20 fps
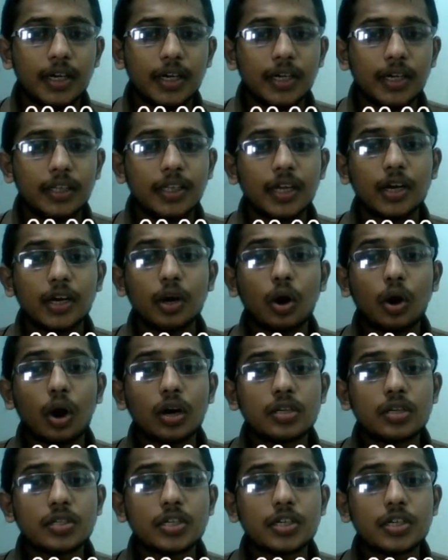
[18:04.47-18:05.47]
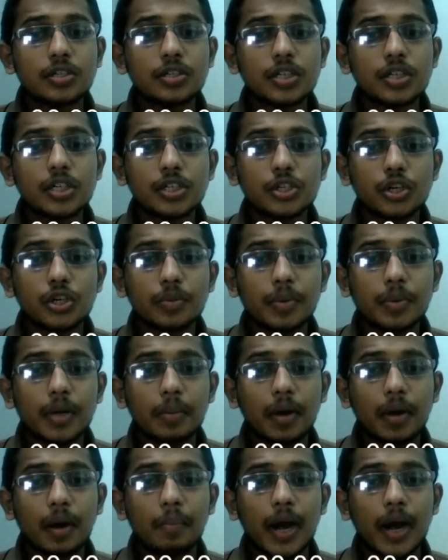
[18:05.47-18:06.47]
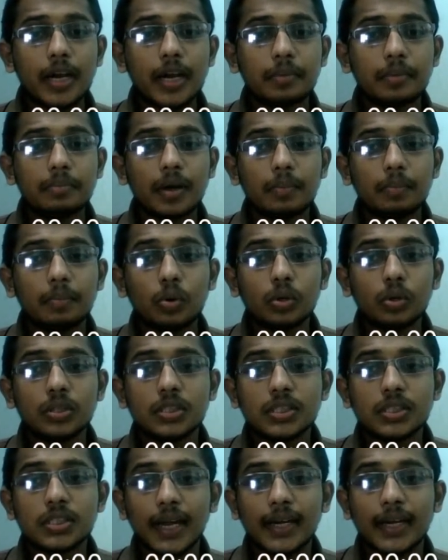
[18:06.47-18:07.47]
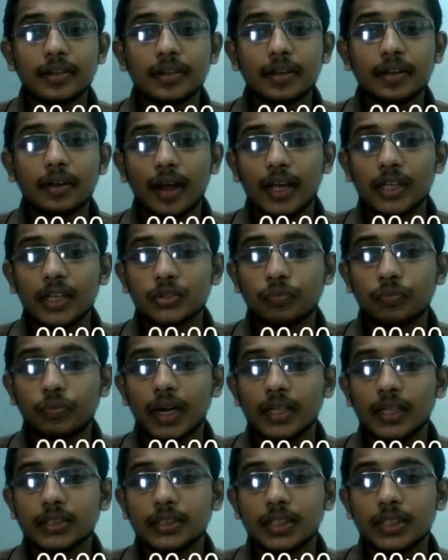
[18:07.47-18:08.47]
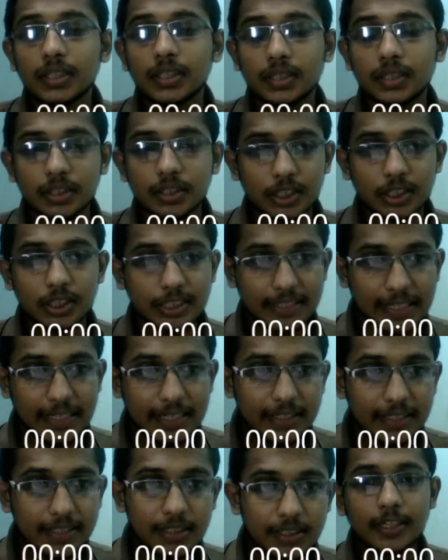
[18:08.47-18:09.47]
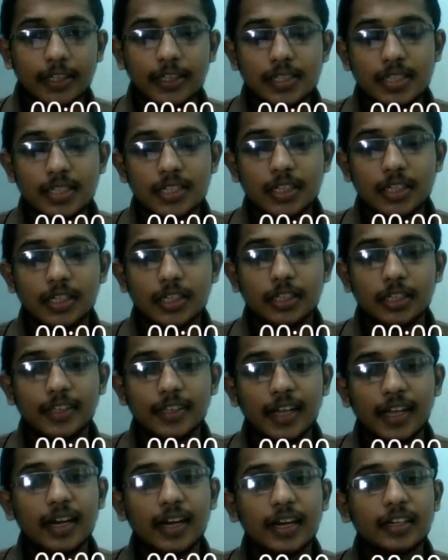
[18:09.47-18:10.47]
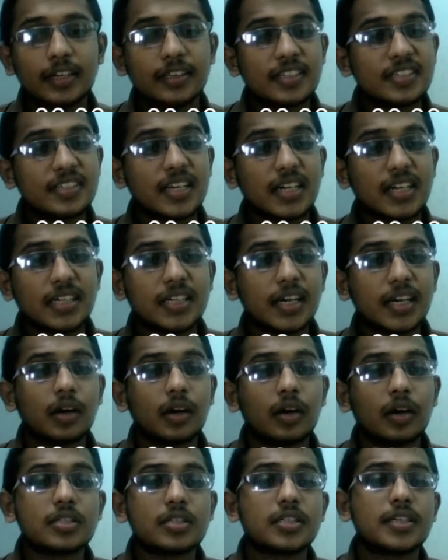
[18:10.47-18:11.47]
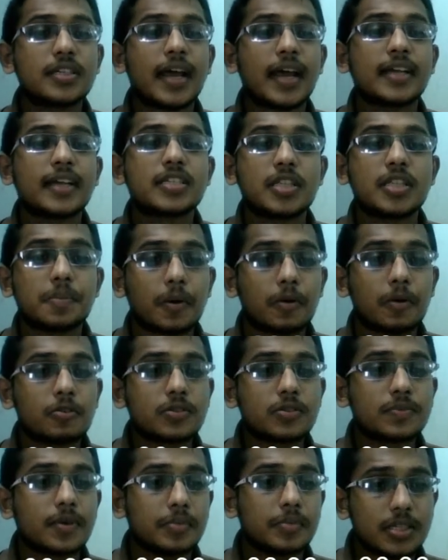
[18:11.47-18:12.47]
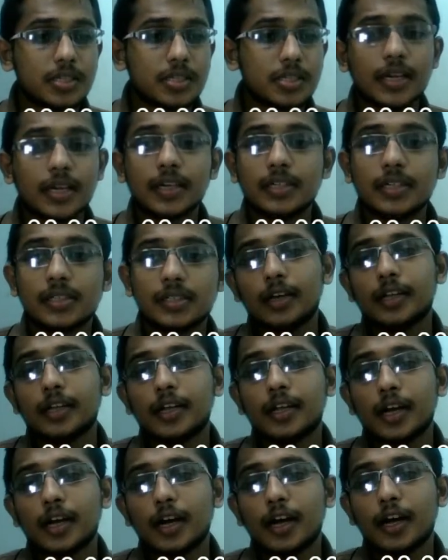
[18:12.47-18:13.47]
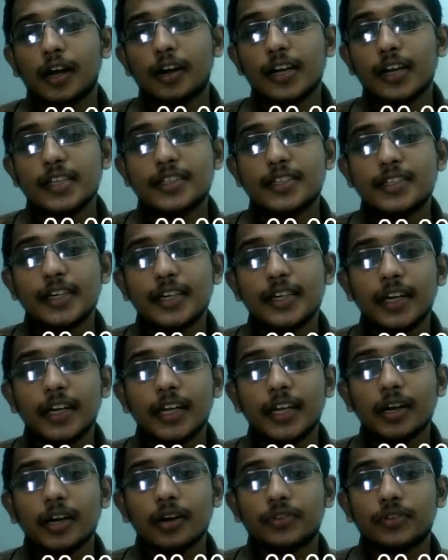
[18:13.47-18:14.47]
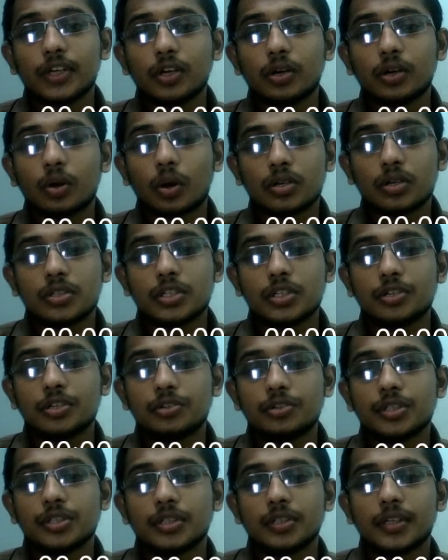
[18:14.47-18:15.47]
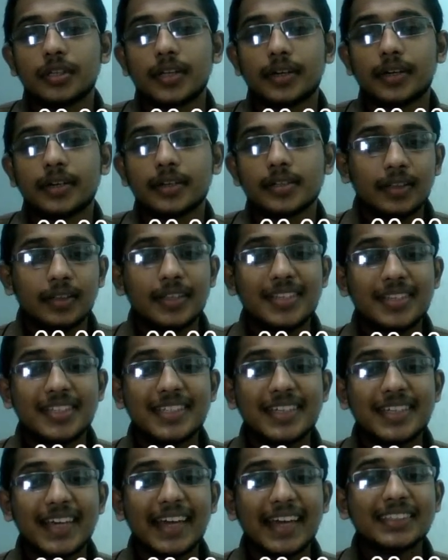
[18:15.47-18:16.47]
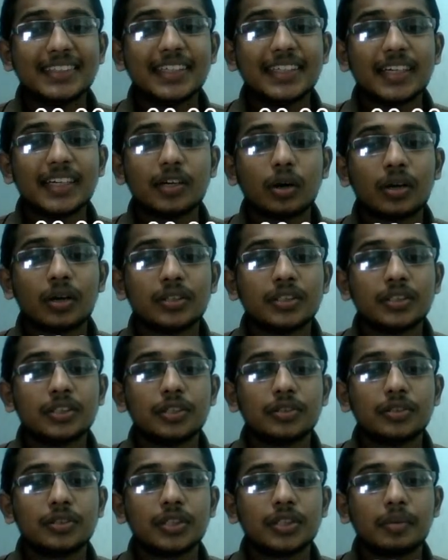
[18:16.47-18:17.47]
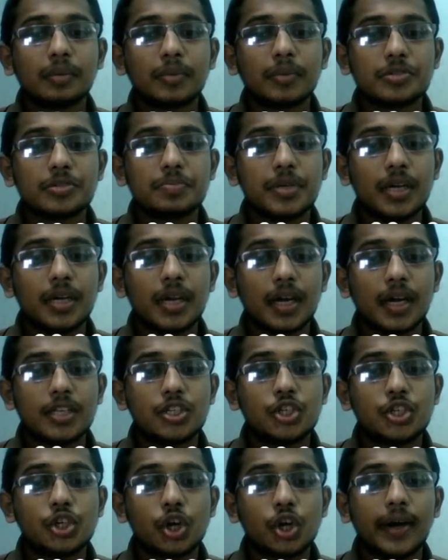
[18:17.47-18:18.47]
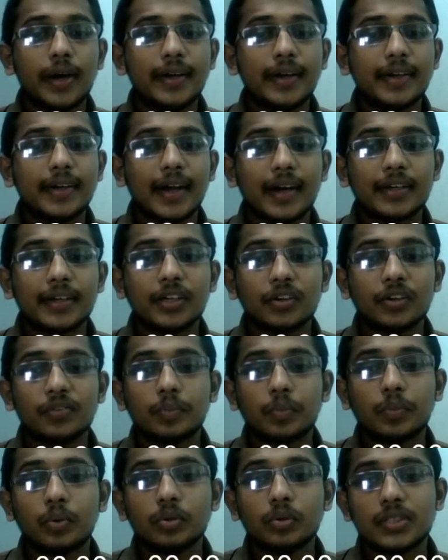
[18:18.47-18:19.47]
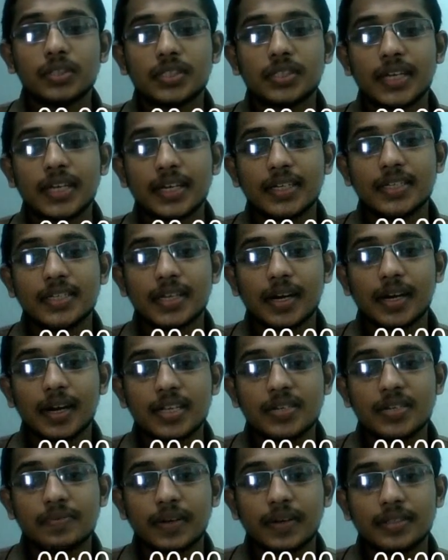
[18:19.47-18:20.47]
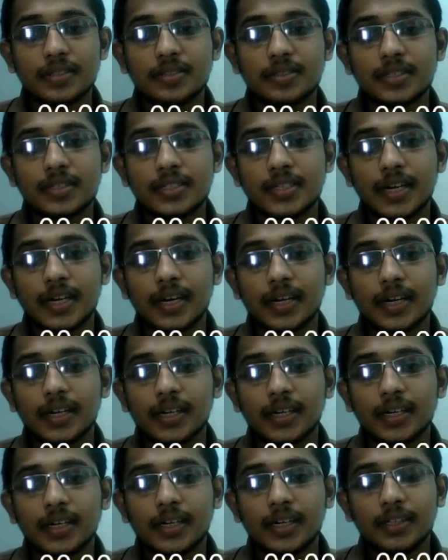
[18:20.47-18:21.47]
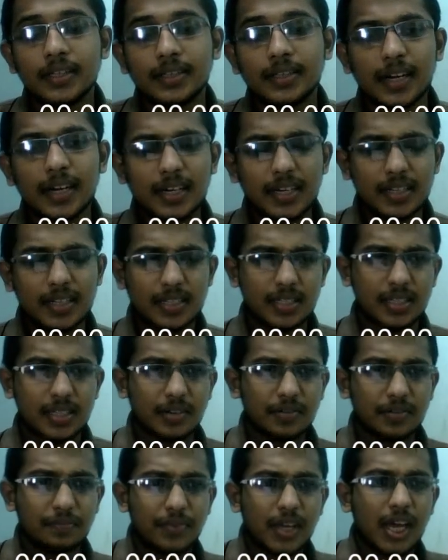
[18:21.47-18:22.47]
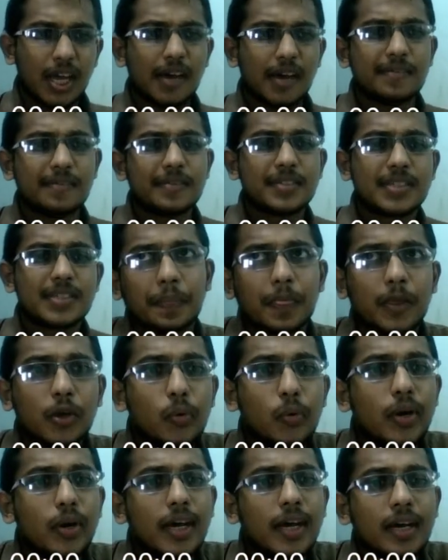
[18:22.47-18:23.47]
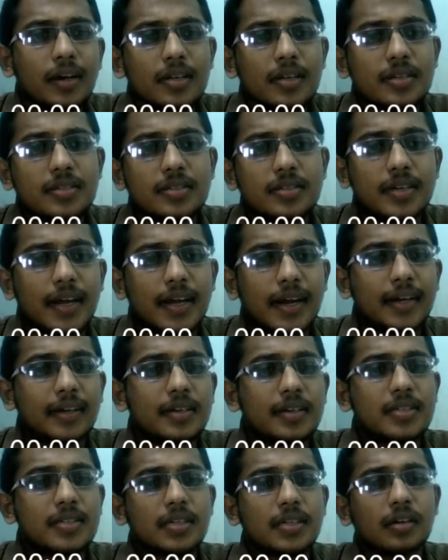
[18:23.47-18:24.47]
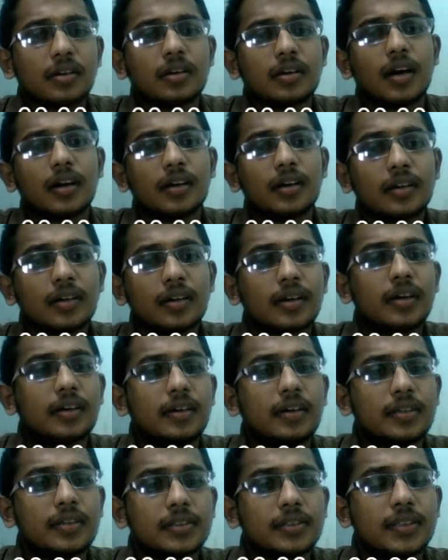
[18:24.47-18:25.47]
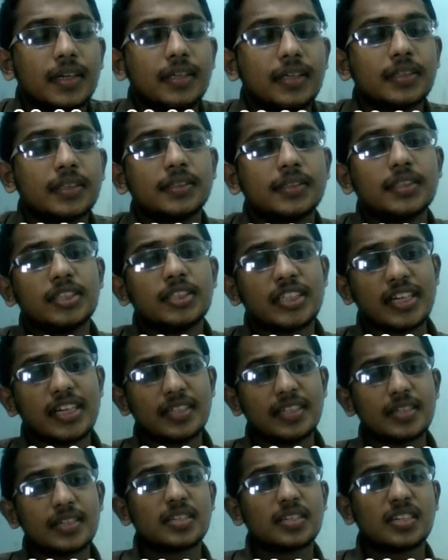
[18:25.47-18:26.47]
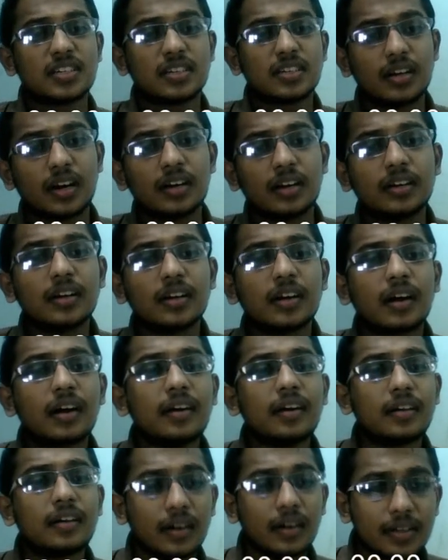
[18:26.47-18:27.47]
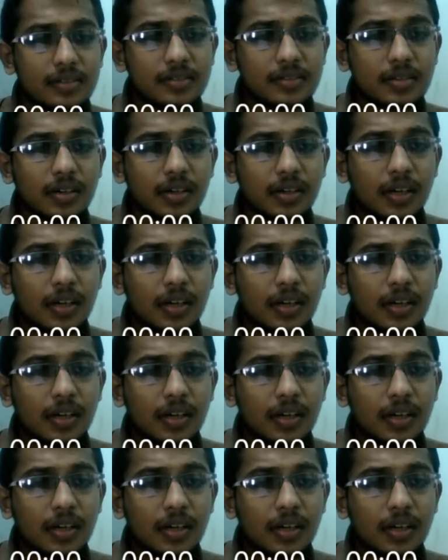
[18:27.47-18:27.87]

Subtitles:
The constitution should be abiding by both center as well as the state. Then the center cannot snatch the powers from the state. Then rigidity of the constitution, that is, the change in constitution must be a joint act of both center as well as the state. That is, we have union list, state list and concurrent list. That is the changes in concurrent list.